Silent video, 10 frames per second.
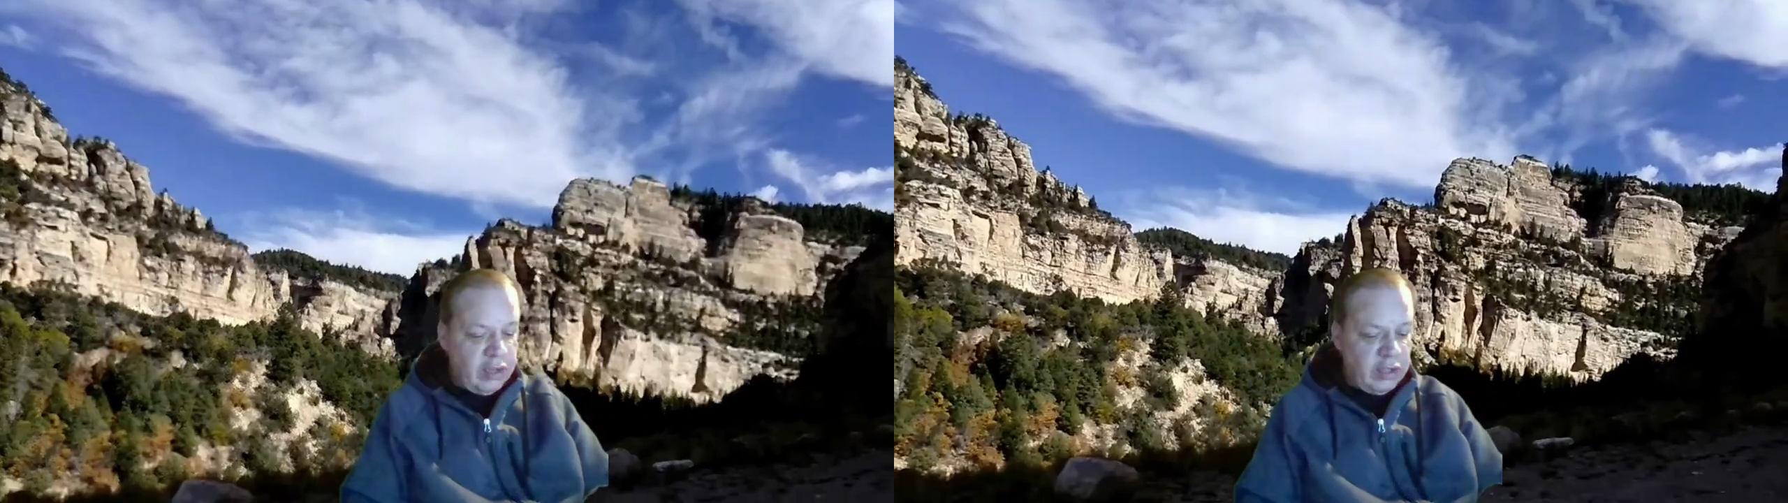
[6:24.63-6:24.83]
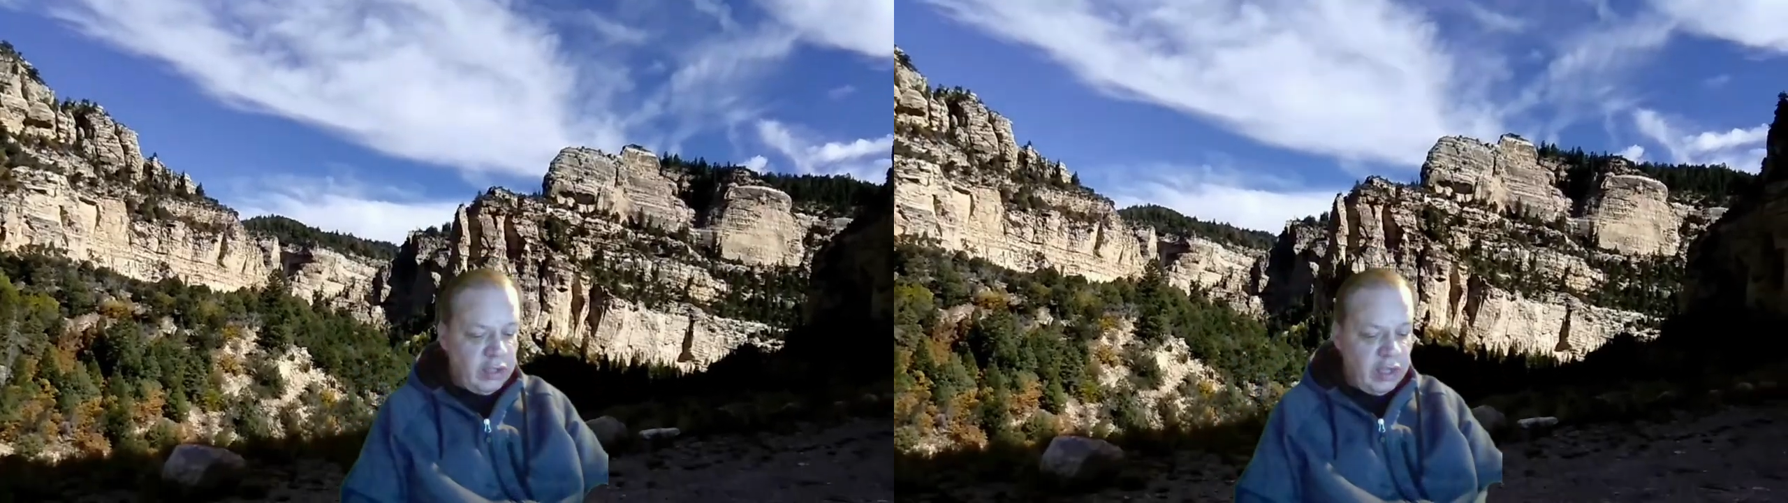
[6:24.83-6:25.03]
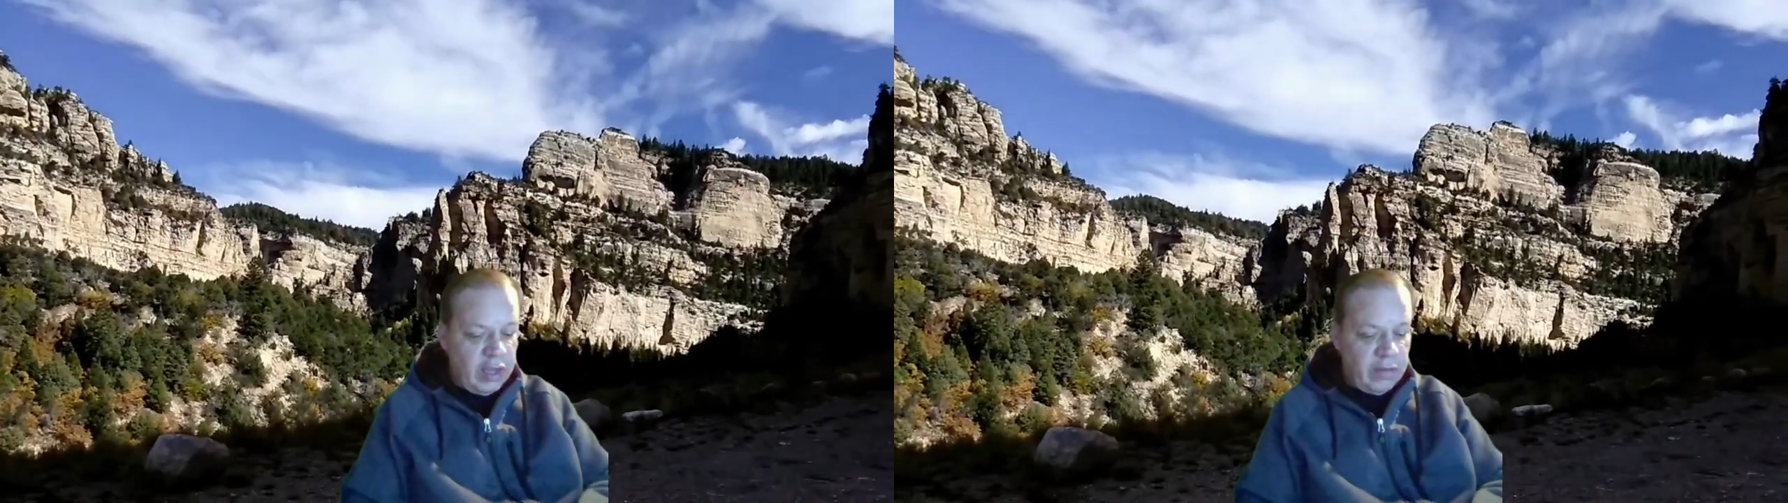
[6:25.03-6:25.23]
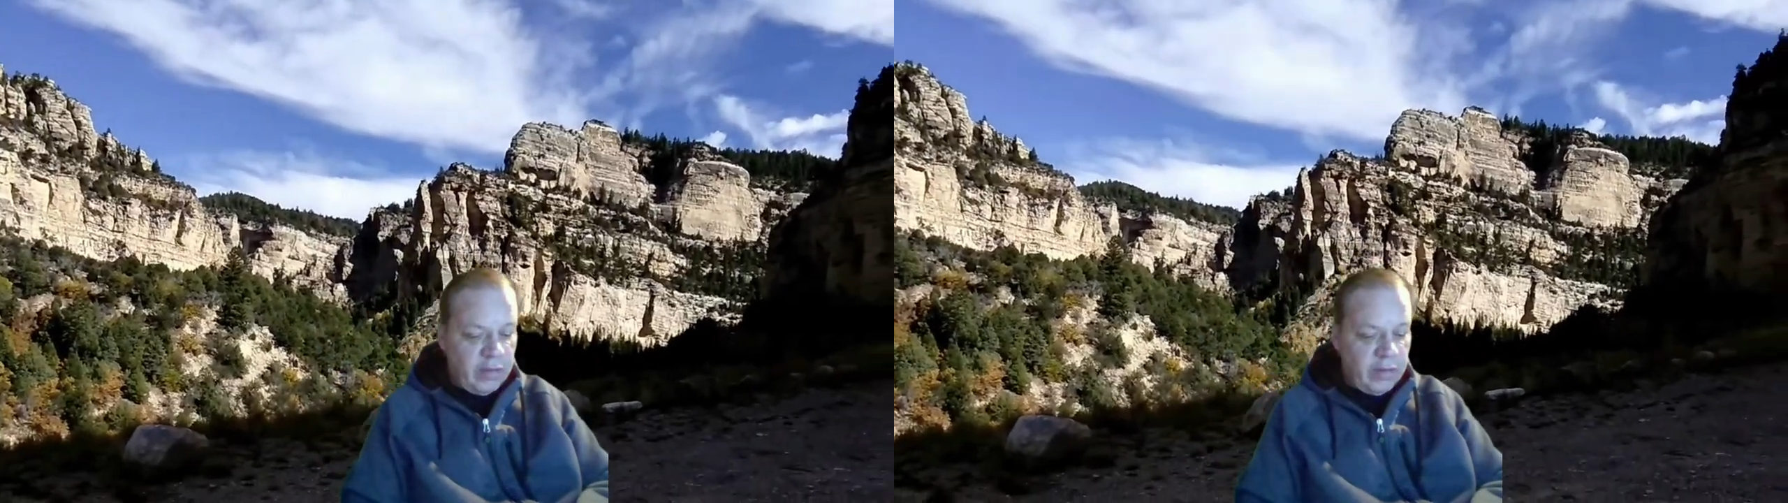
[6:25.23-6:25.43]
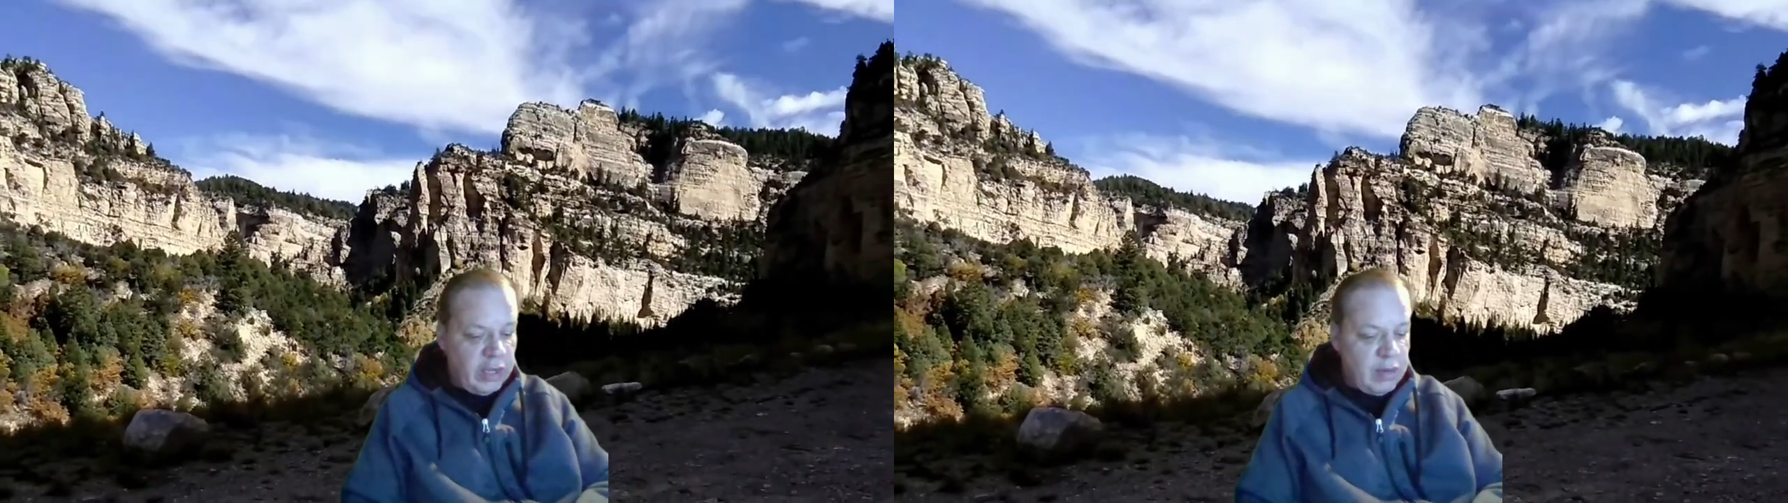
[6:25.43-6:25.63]
together for
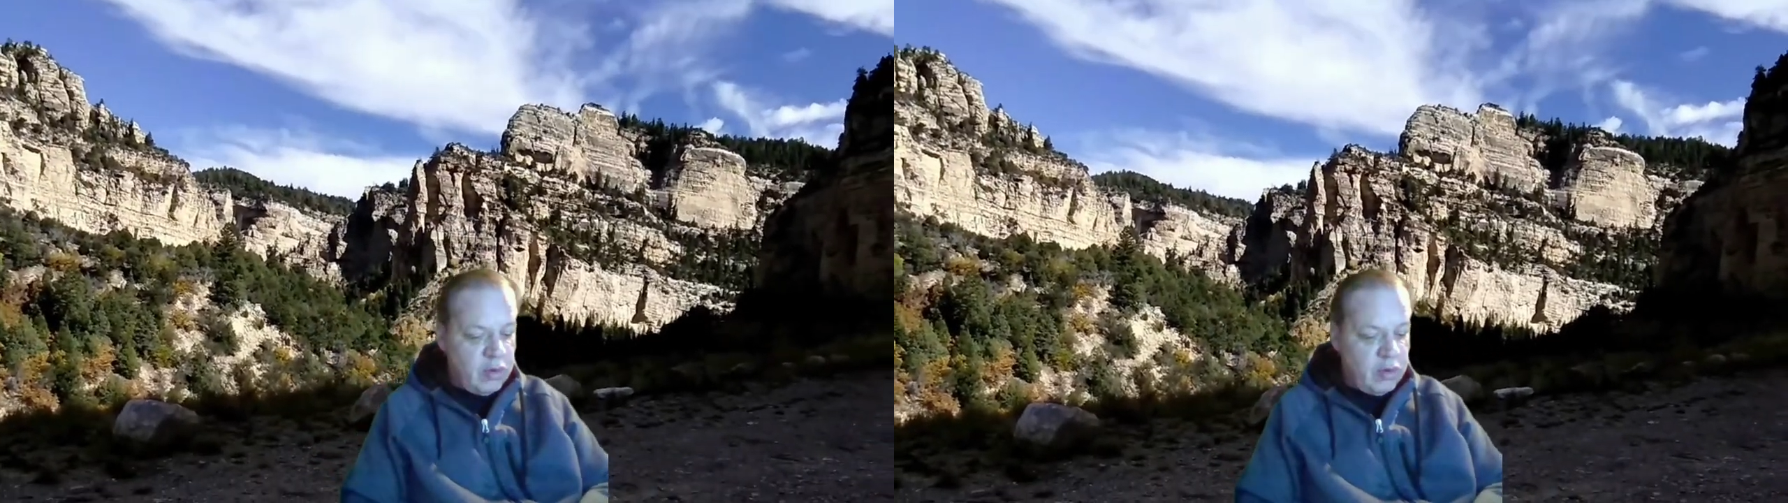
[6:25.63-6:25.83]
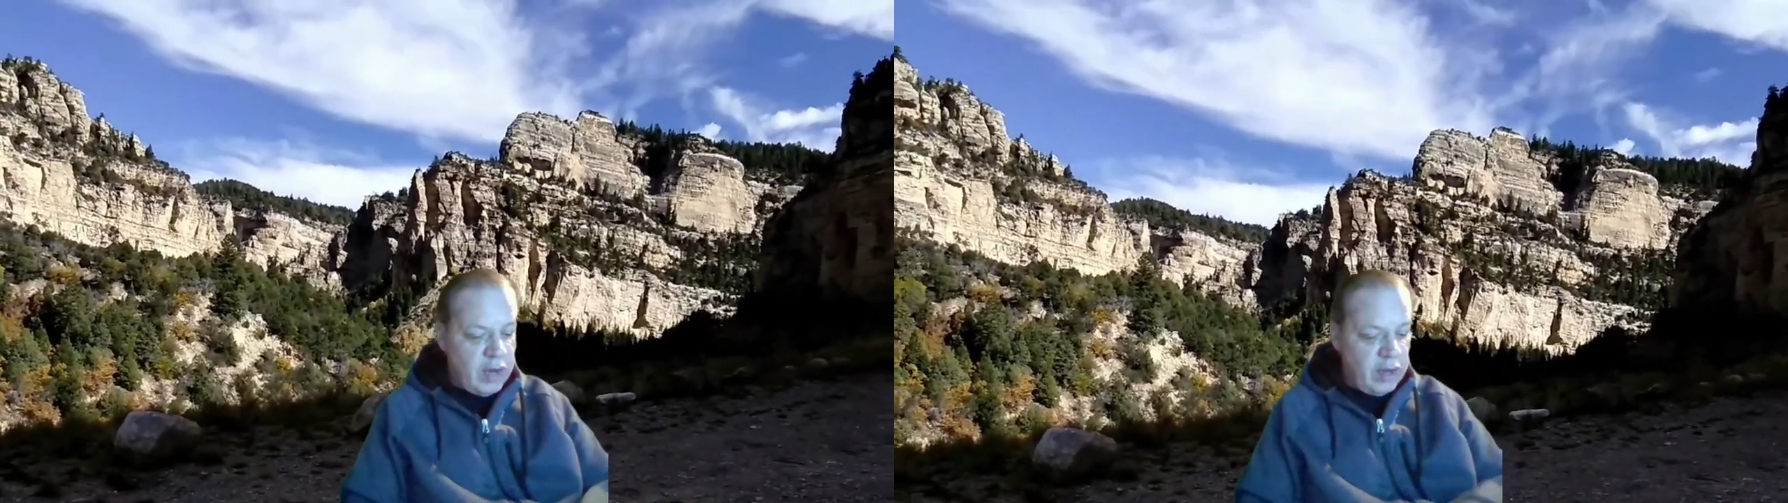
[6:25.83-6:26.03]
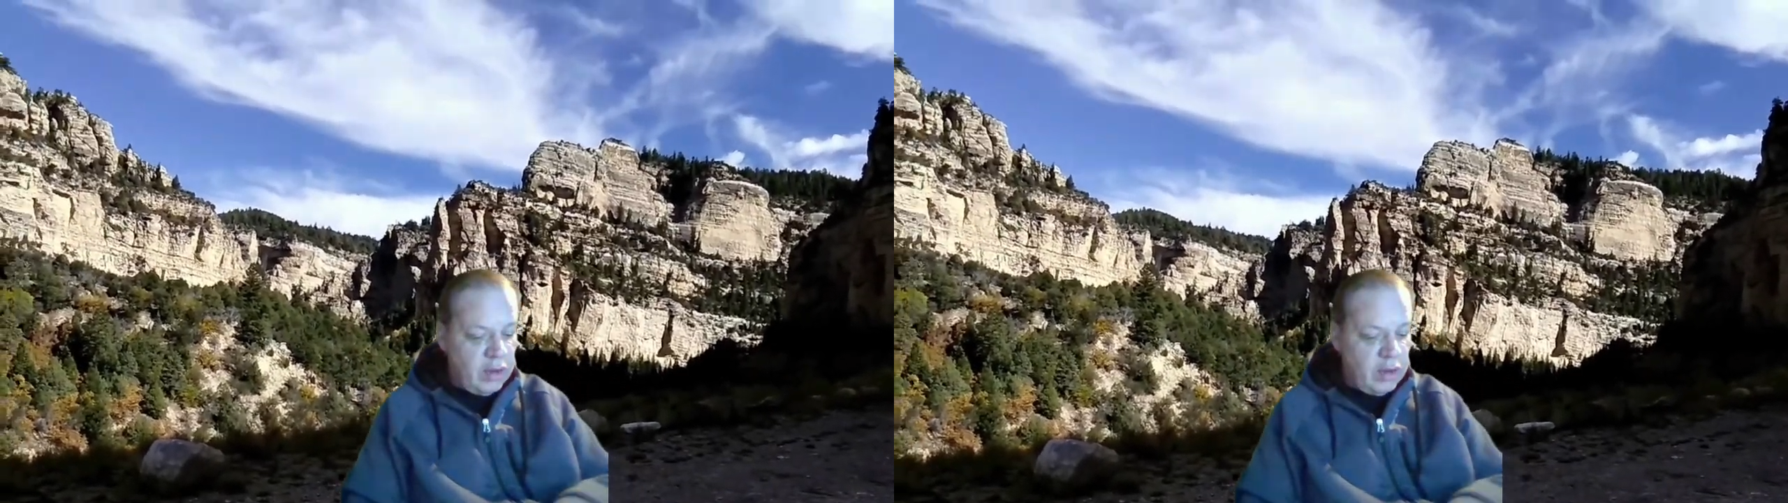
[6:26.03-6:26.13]
the Democratic